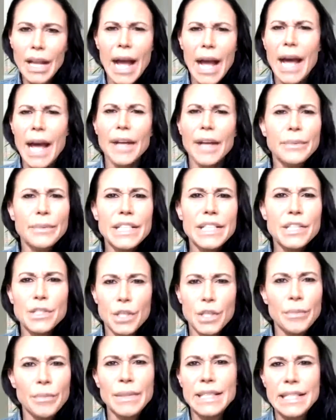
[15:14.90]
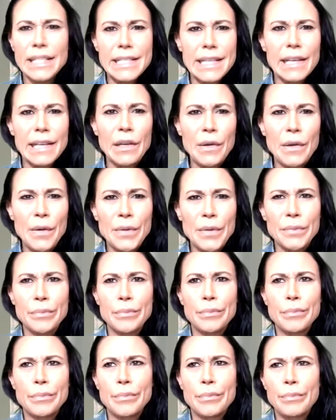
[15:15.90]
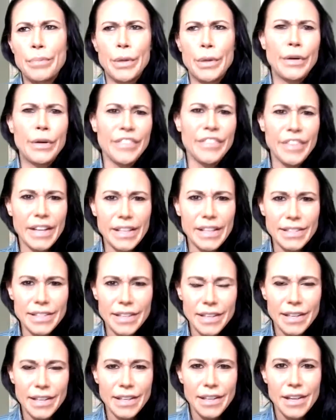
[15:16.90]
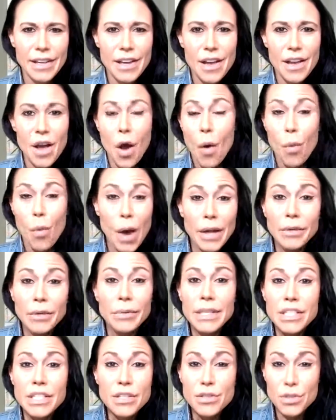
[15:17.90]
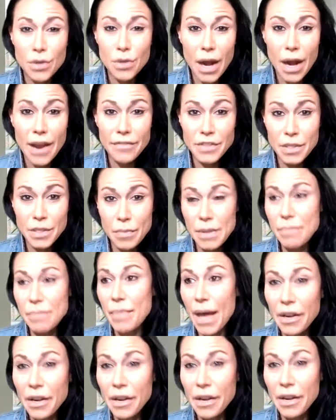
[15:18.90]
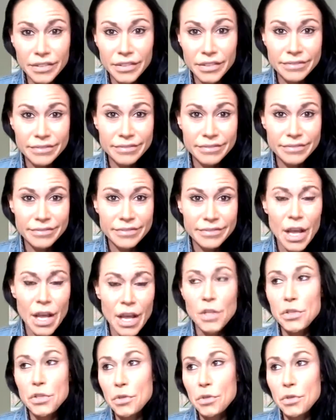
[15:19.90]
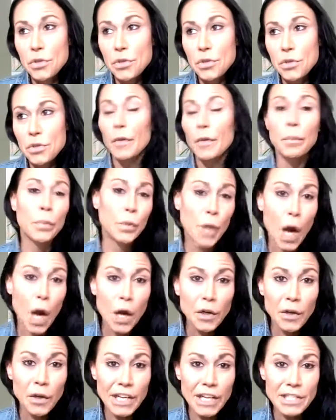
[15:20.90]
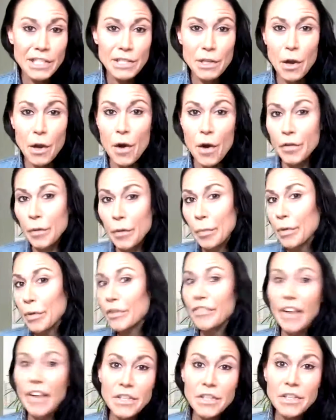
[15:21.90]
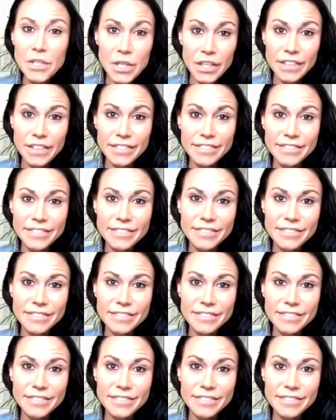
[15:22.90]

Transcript: How do we determine this thing called perfect? Why don't we just strive to be better? Strive for progress over perfection.